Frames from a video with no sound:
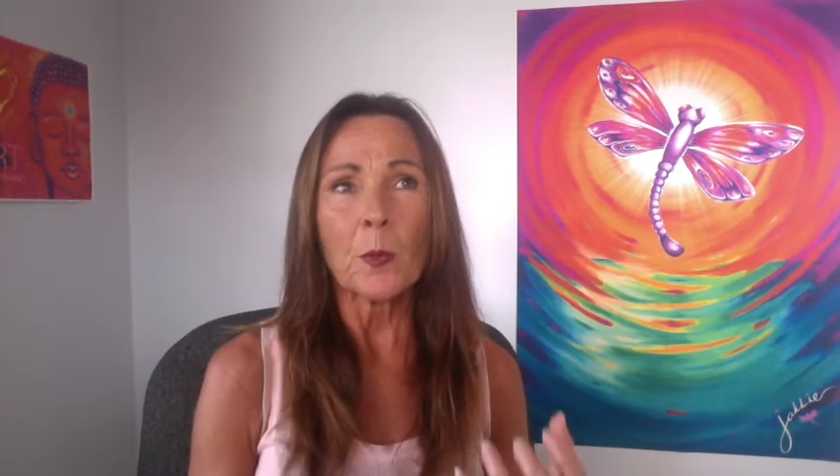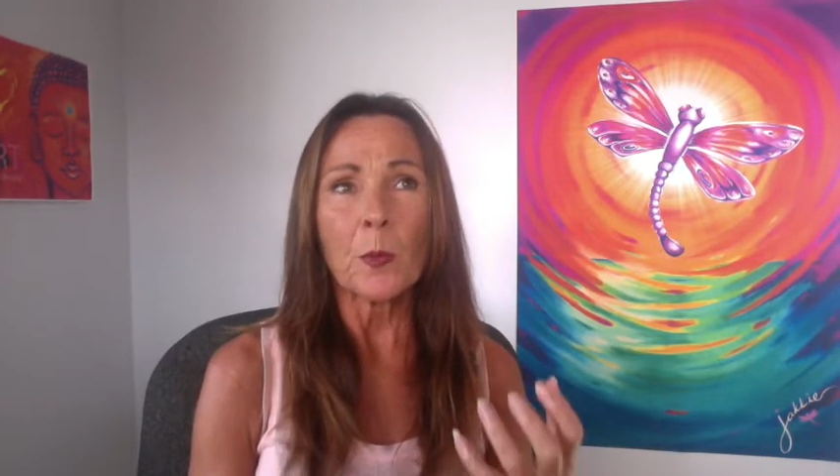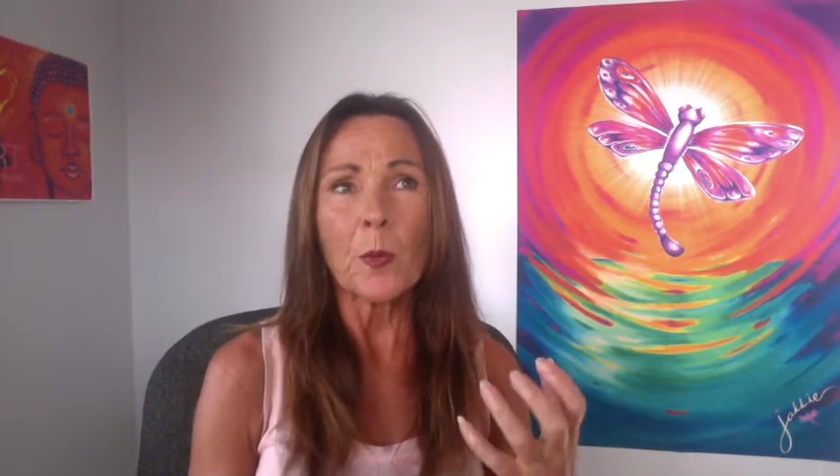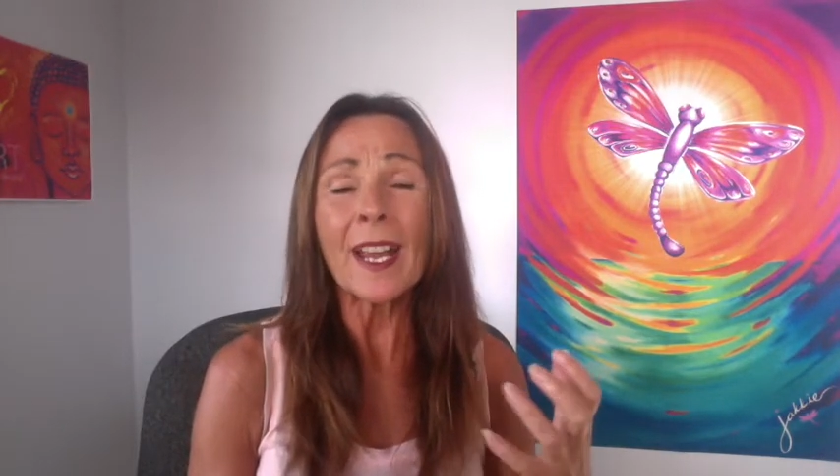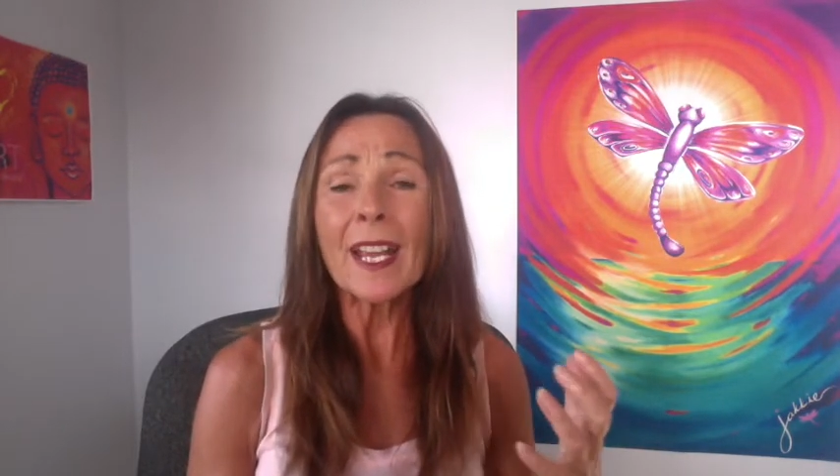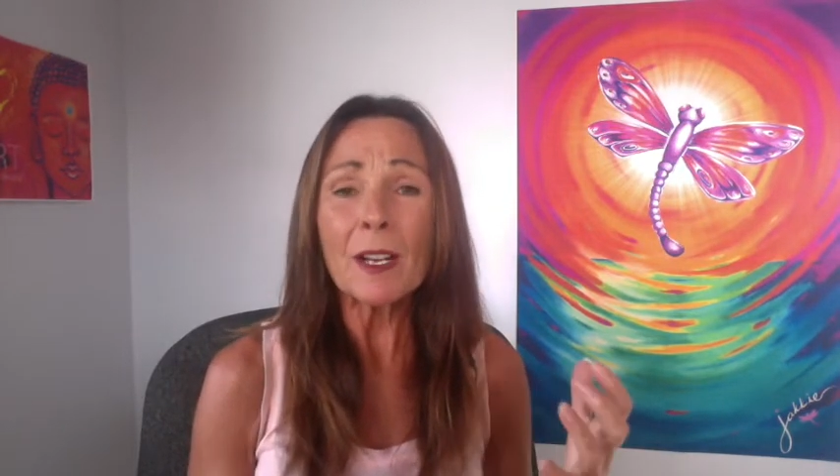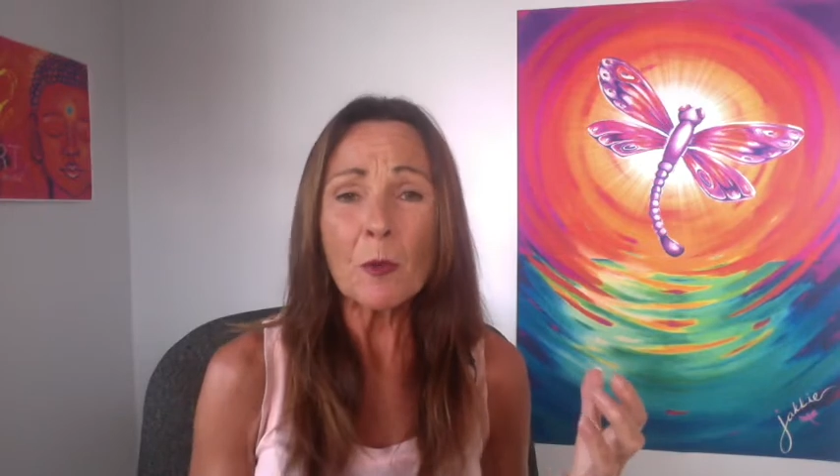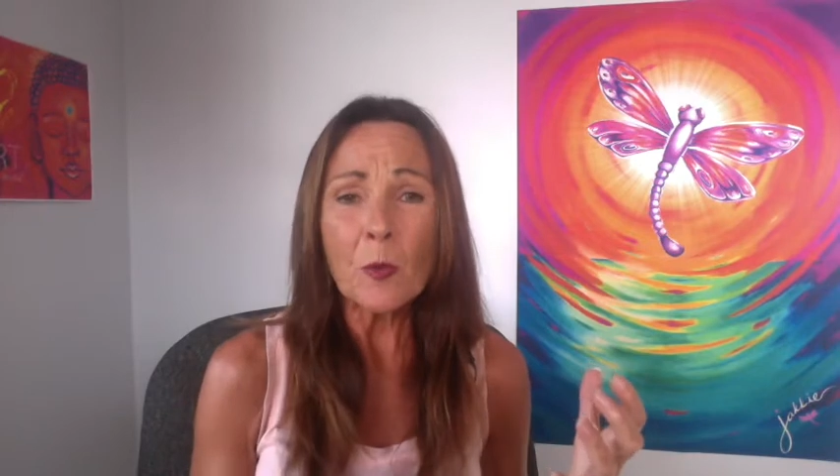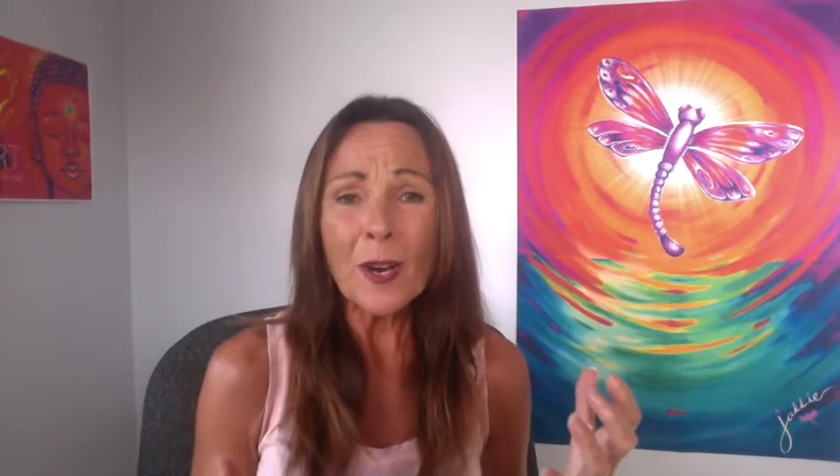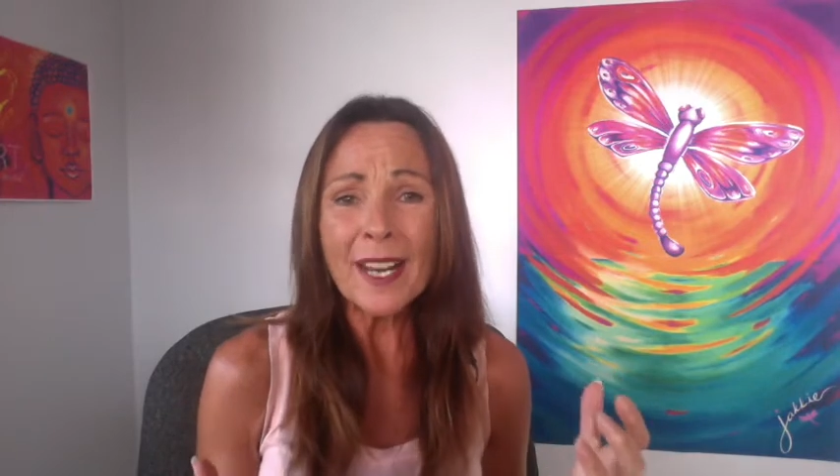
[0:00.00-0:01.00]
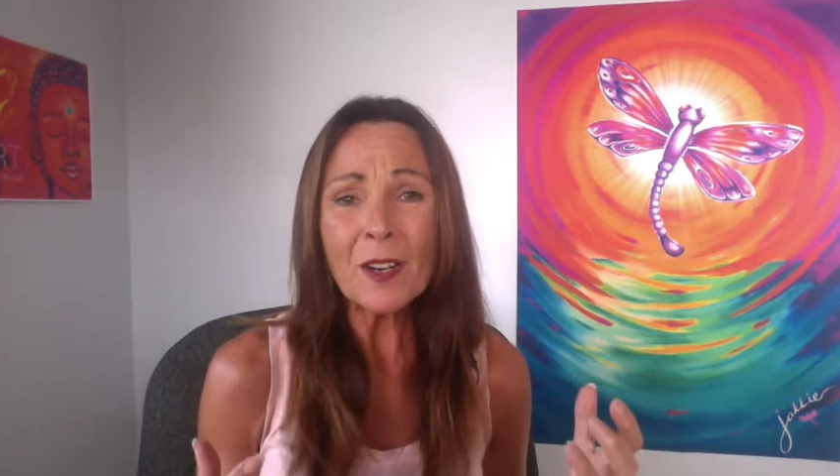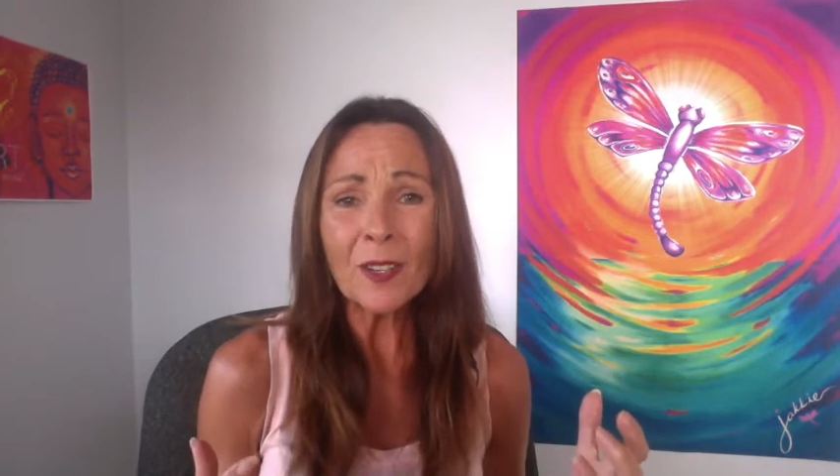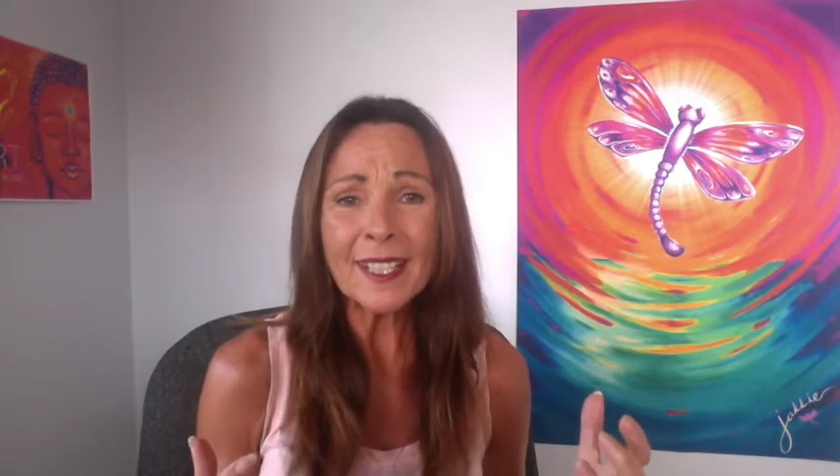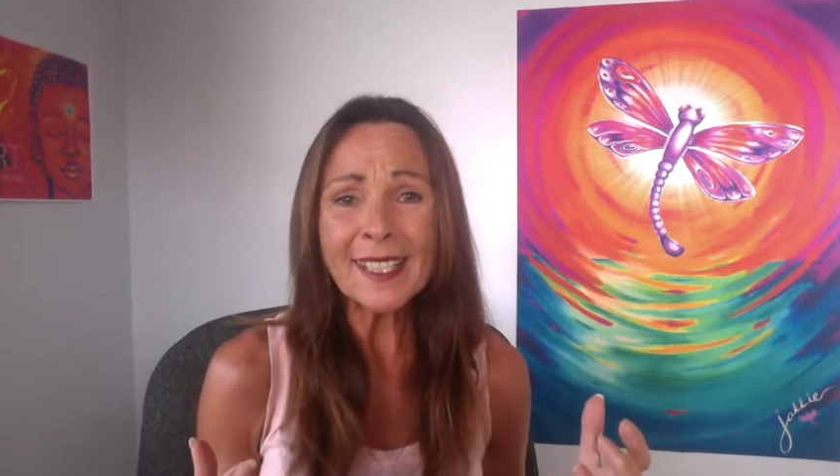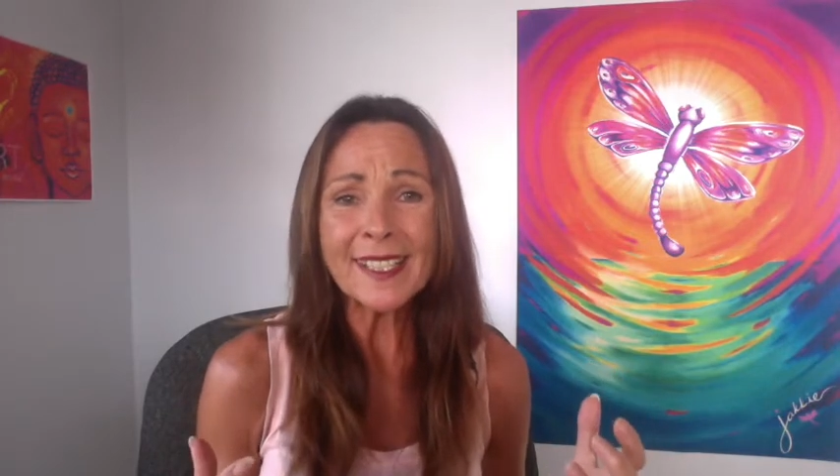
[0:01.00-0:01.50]
we're not
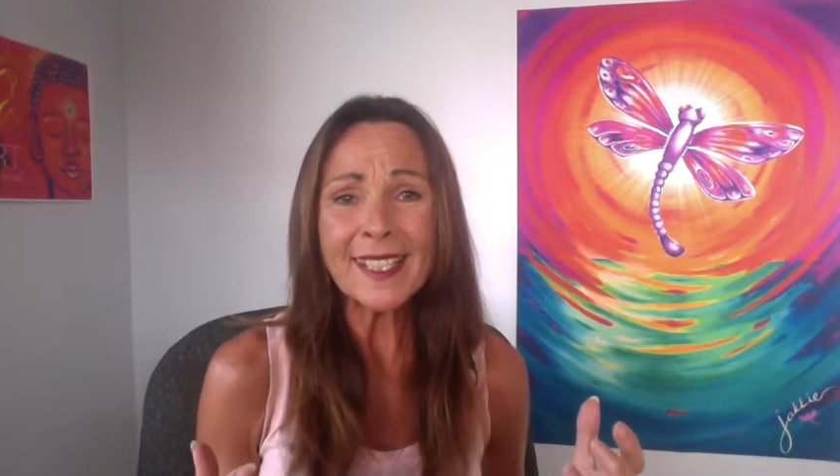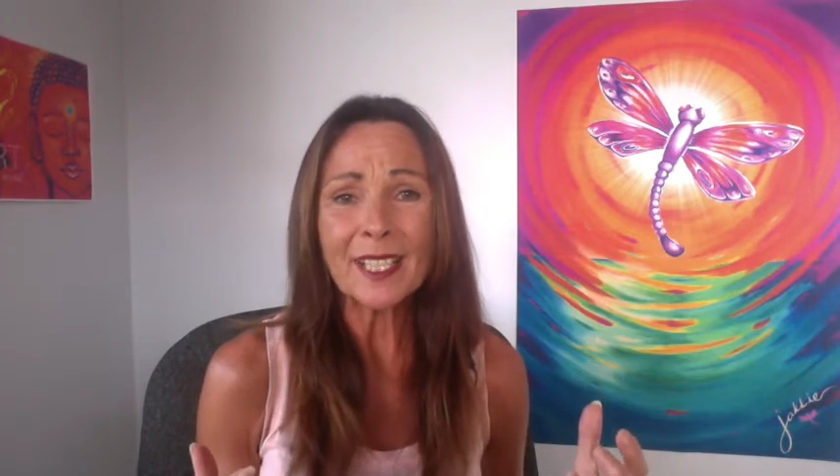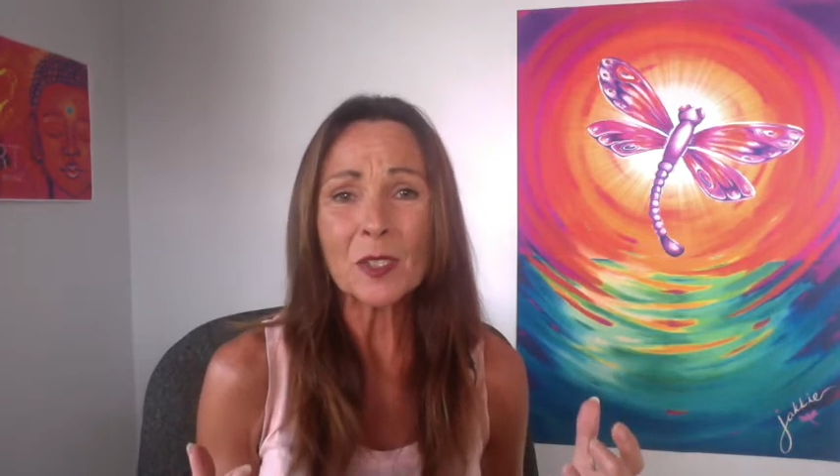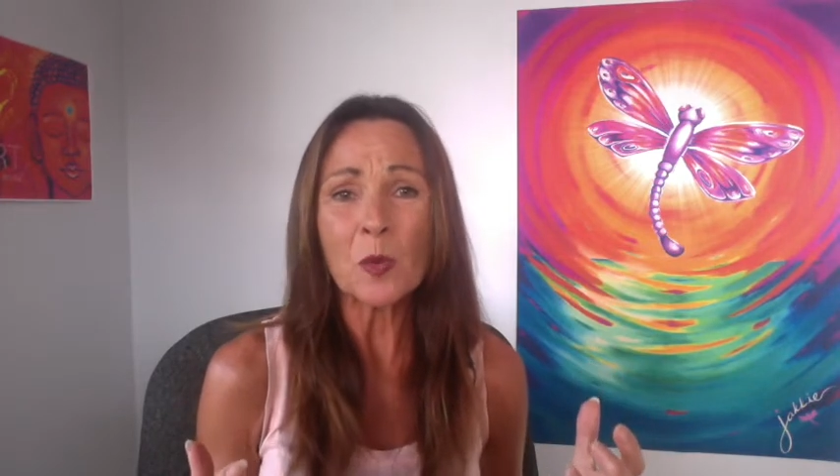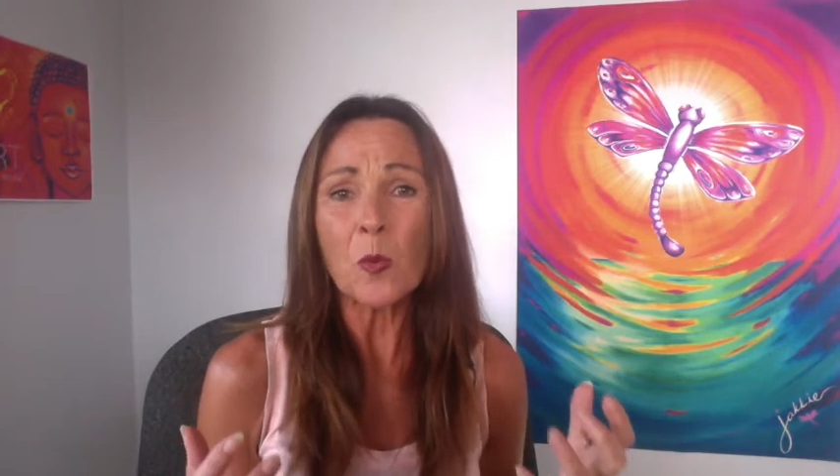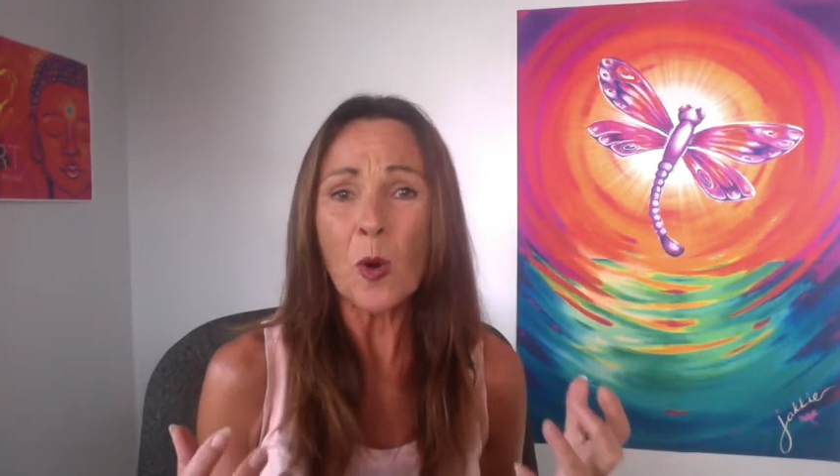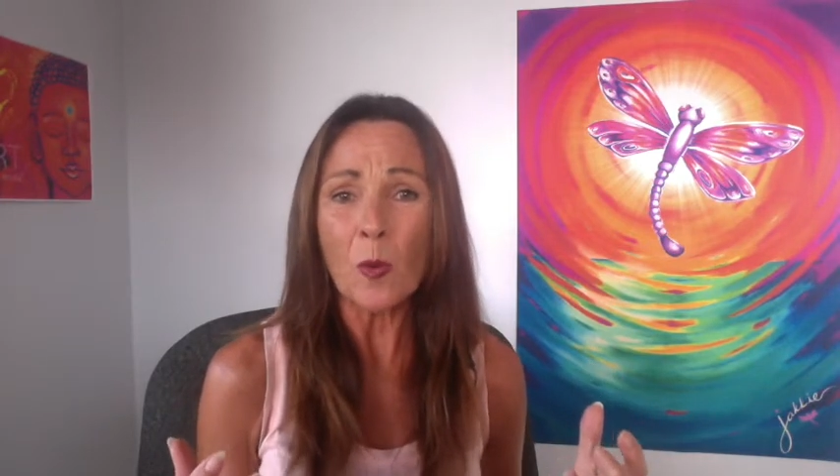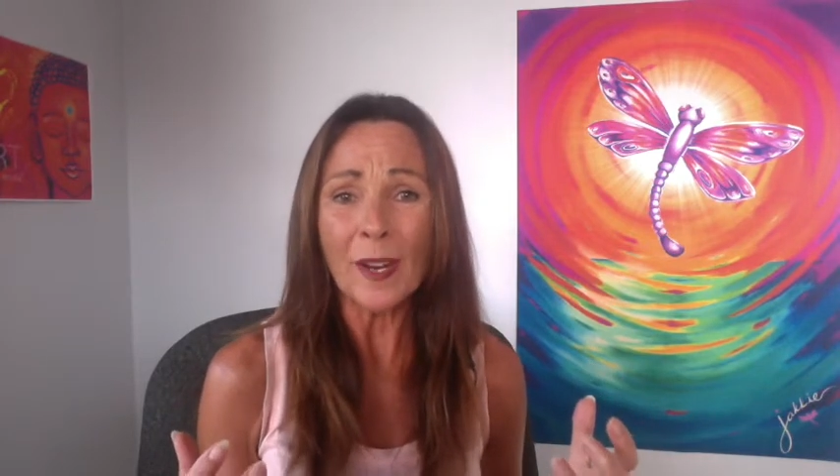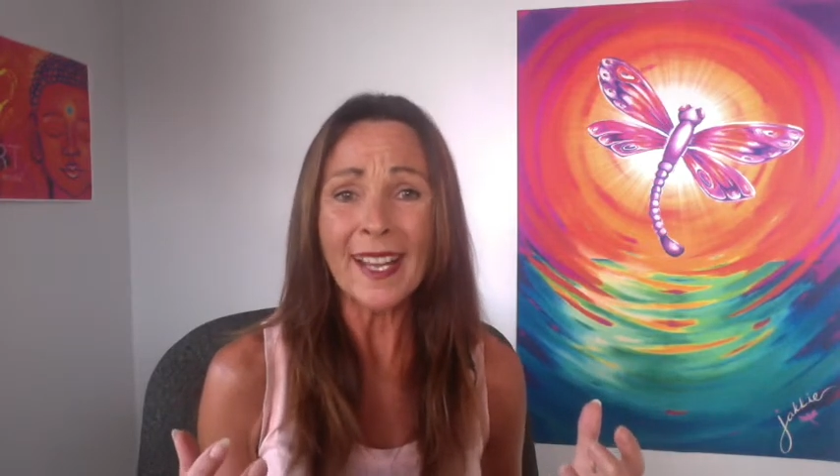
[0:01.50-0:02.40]
listening to what